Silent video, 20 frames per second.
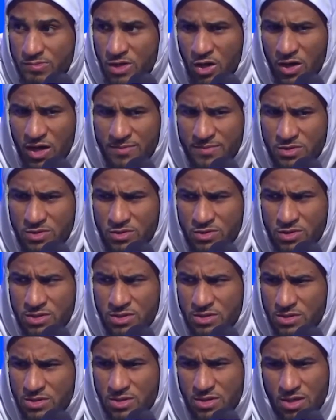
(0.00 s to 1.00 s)
Oh,
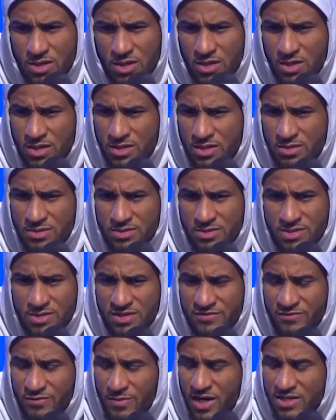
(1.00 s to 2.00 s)
absolutely. It's a
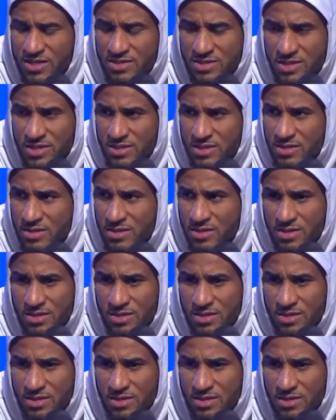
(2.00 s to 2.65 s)
different mindset.